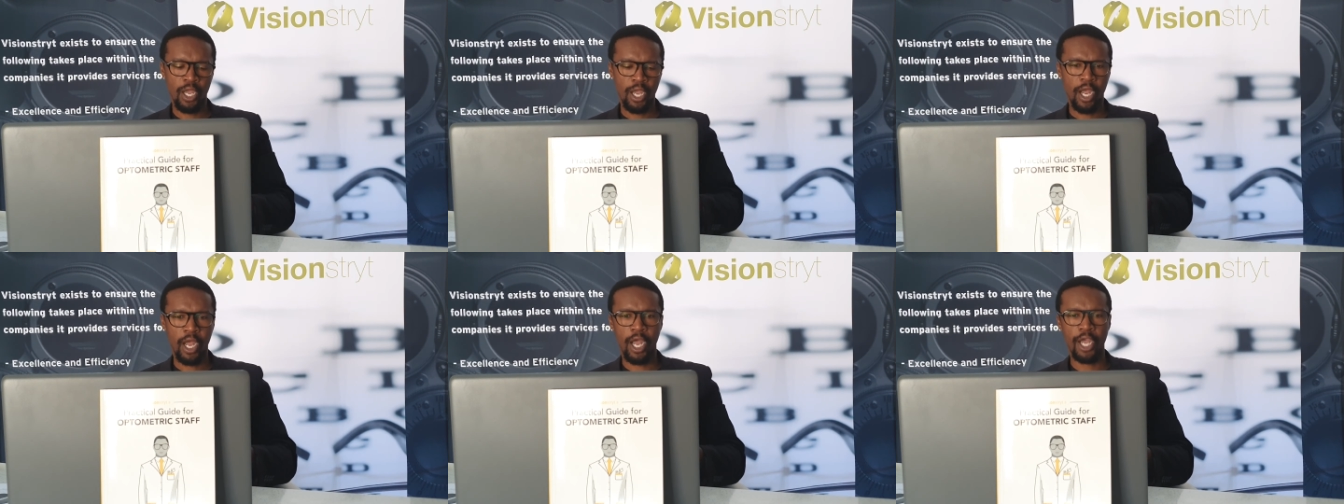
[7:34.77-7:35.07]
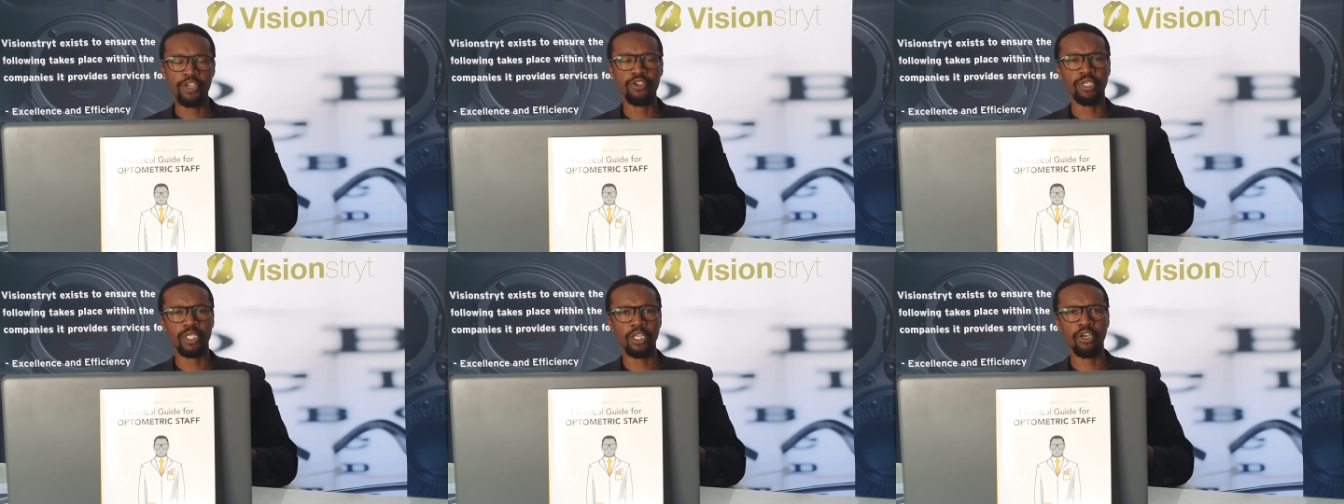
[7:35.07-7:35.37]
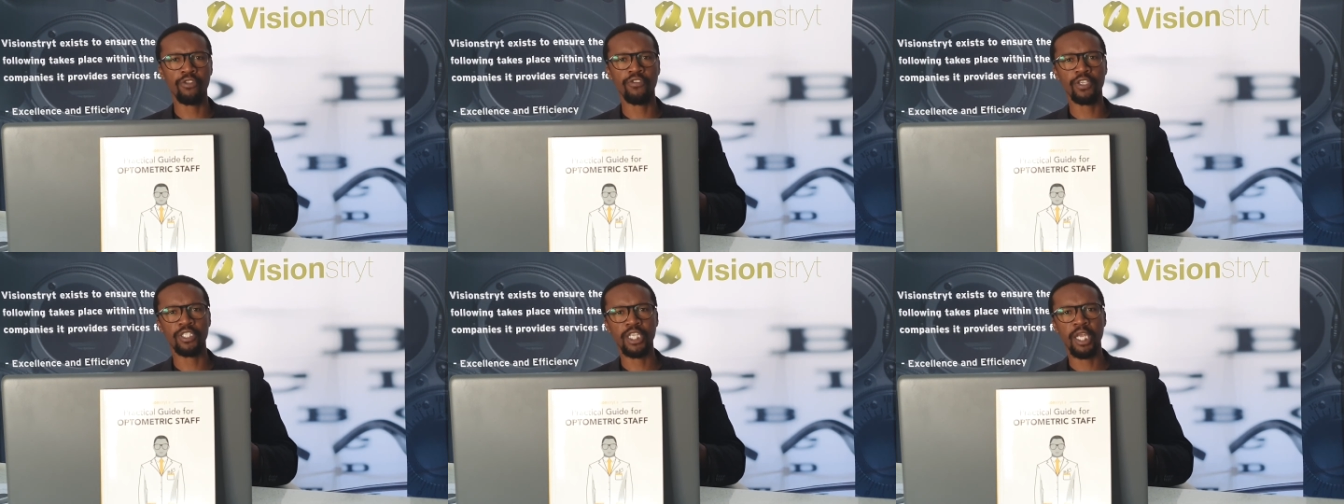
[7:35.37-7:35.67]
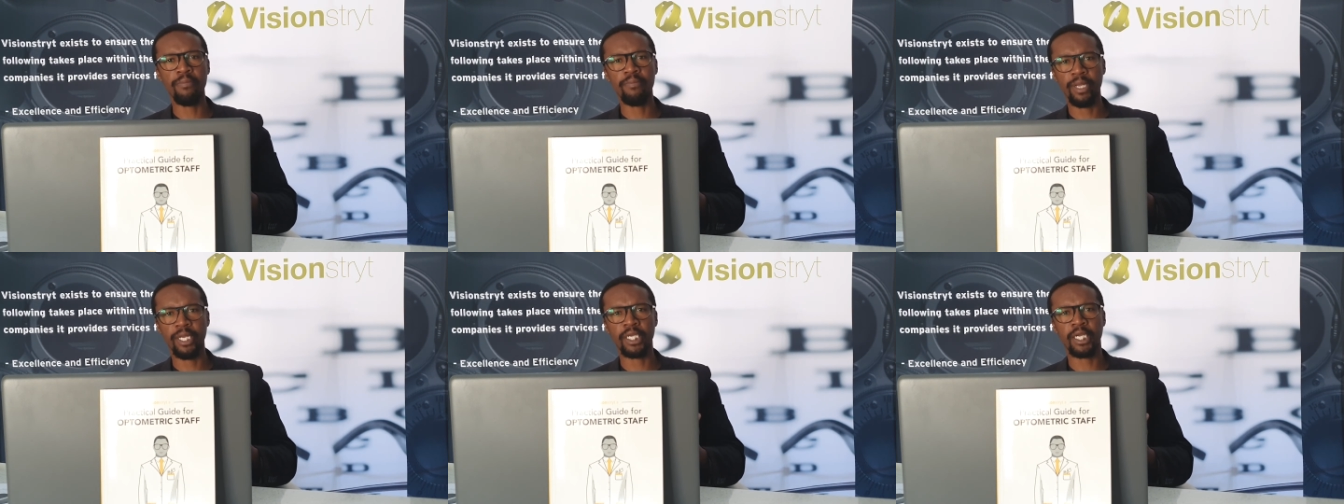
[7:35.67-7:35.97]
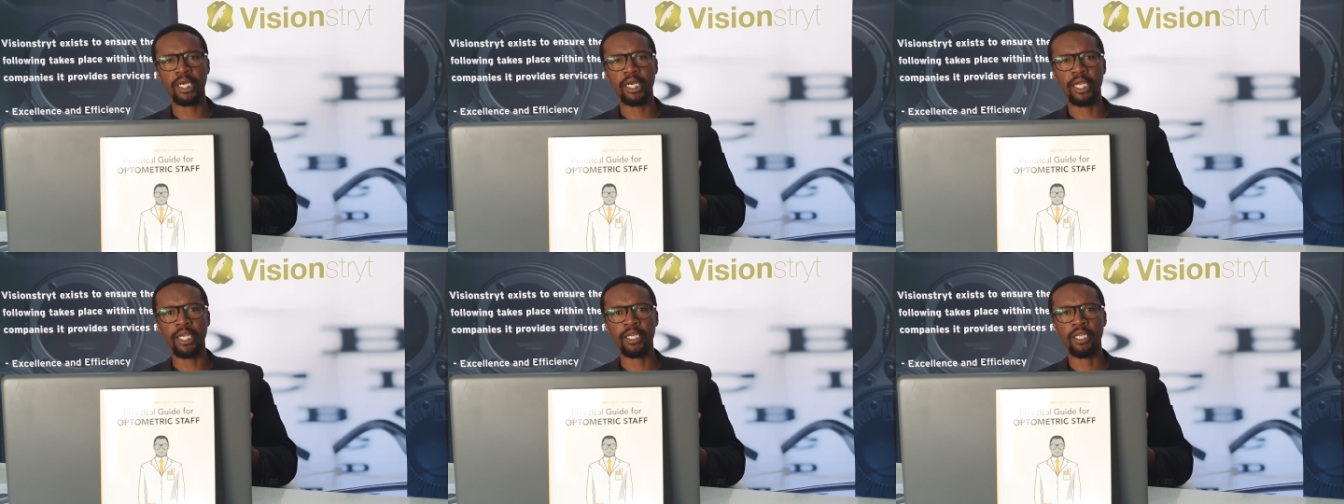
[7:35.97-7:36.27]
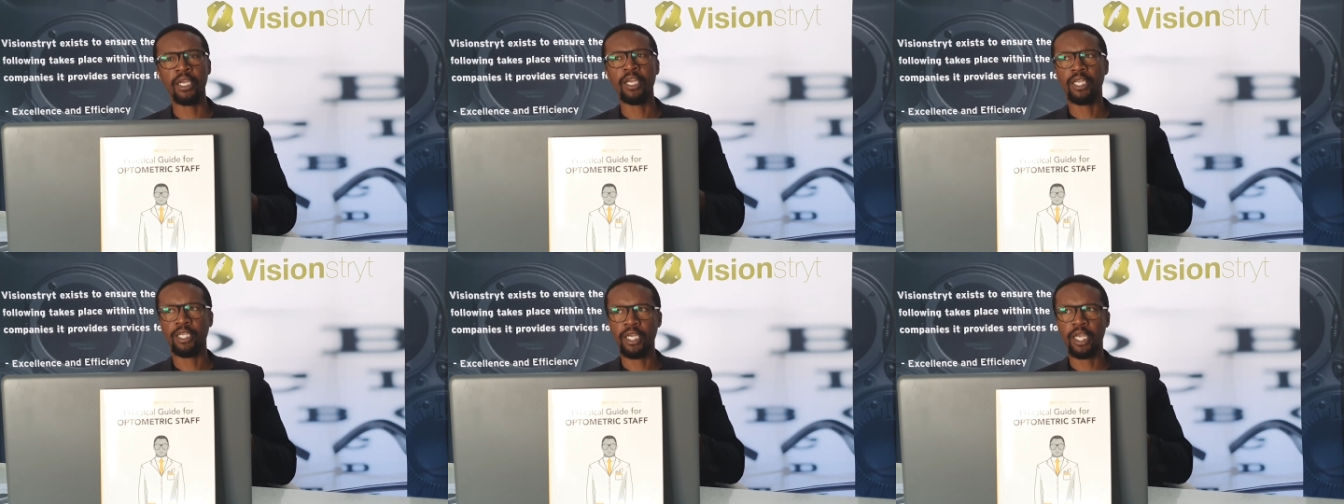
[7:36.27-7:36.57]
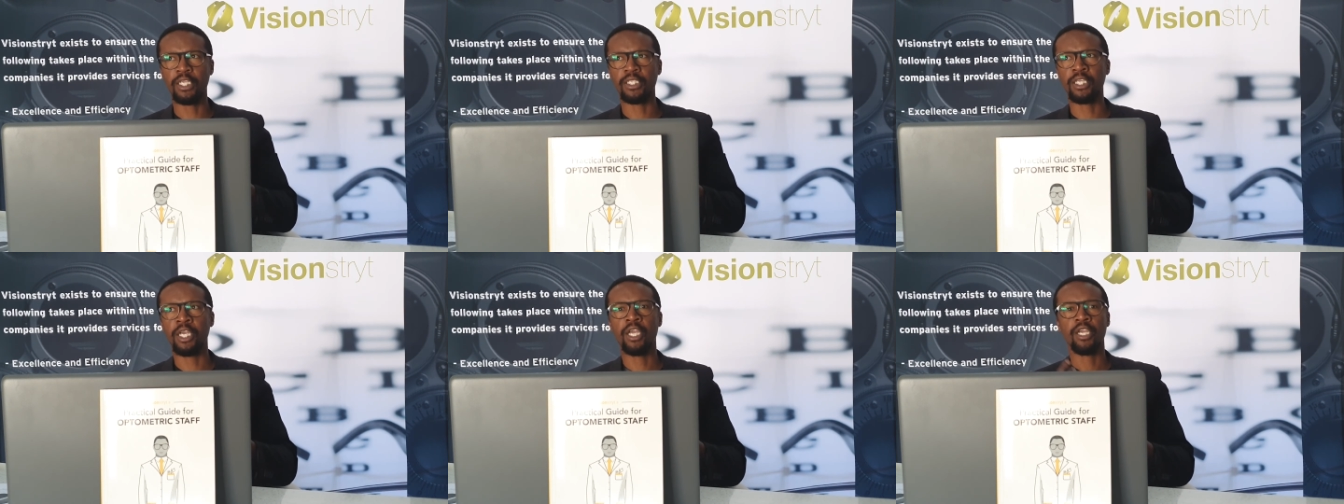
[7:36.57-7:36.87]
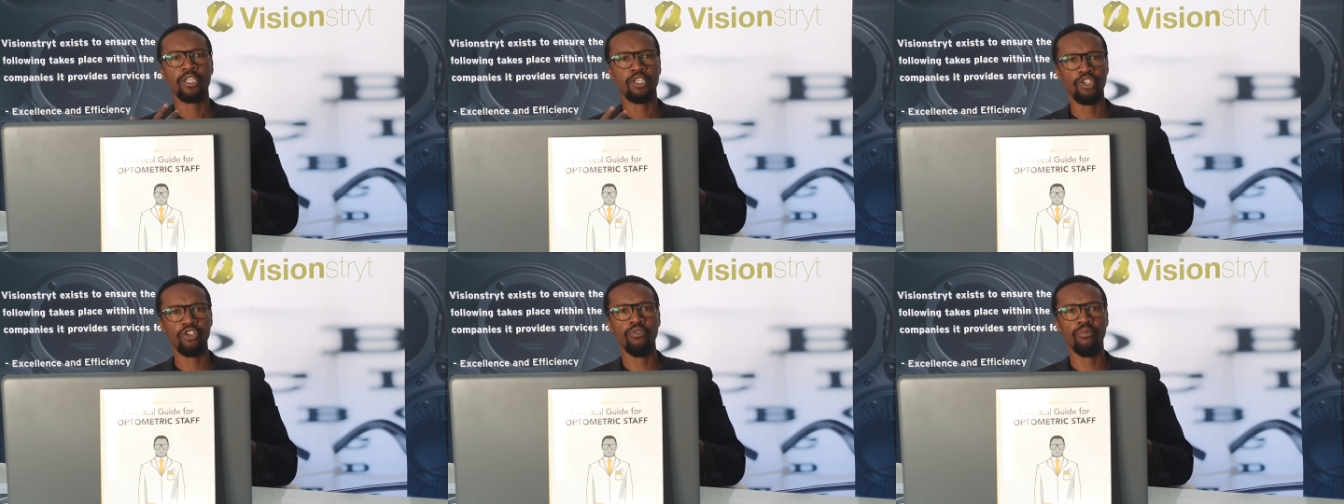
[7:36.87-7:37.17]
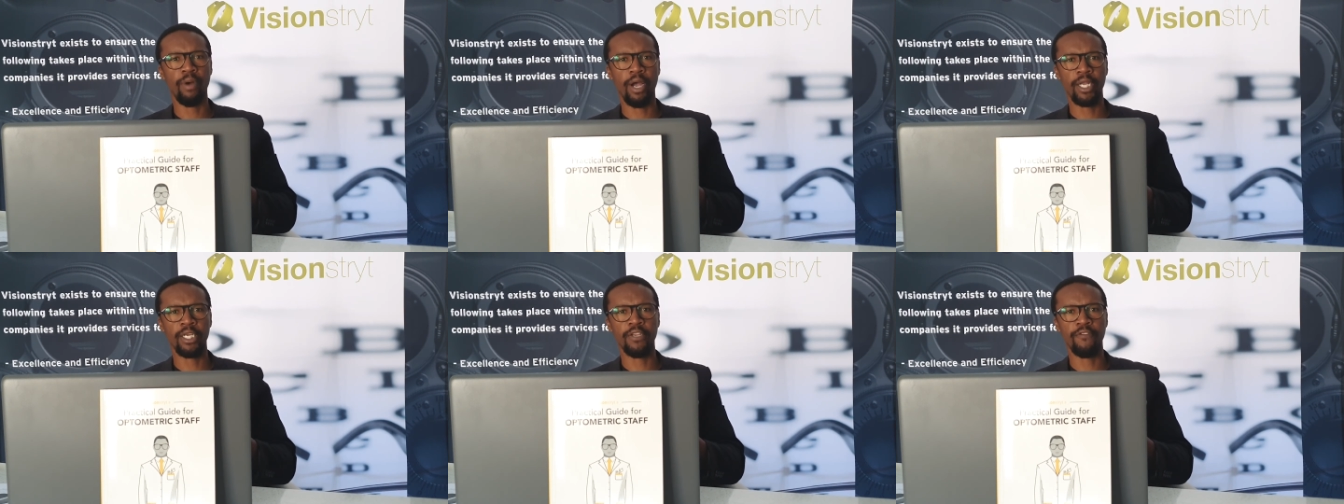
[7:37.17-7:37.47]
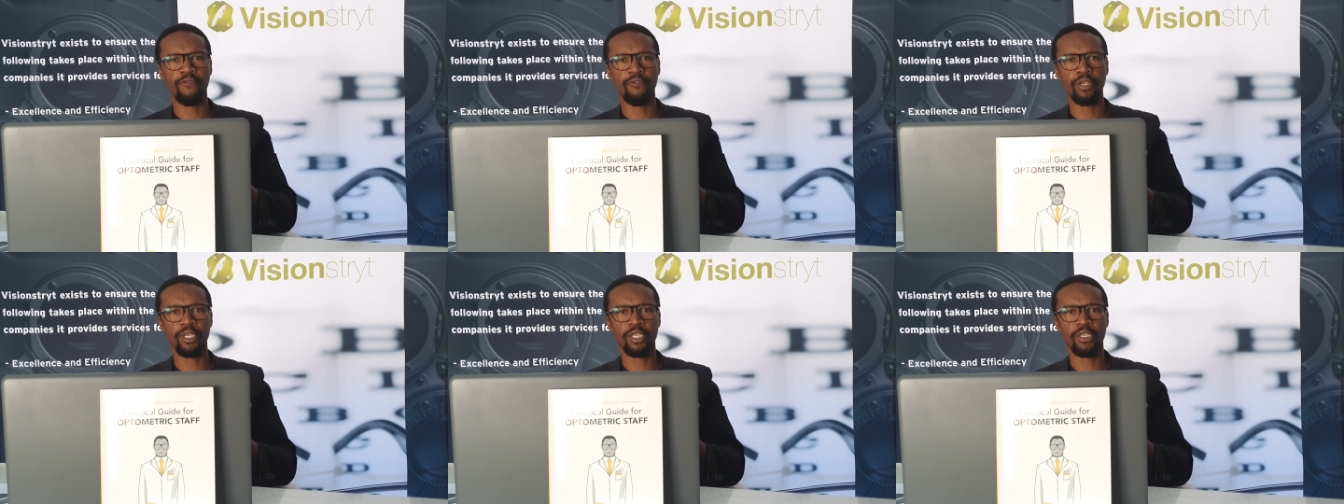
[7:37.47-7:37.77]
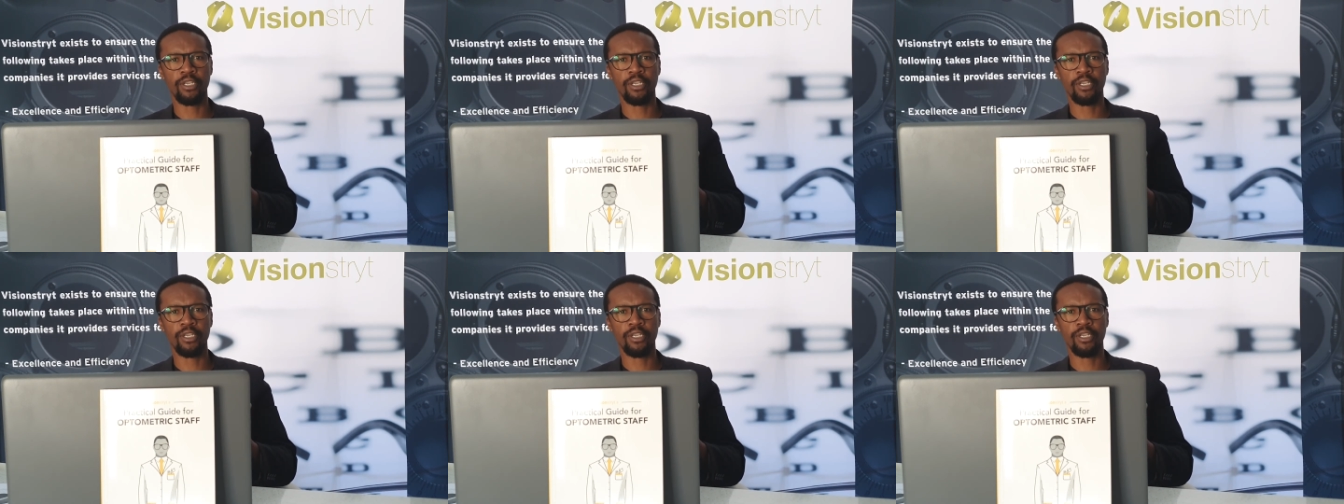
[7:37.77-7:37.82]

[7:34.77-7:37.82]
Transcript: Uh, are you still on the same medical aid? Yes. Do you mind if we,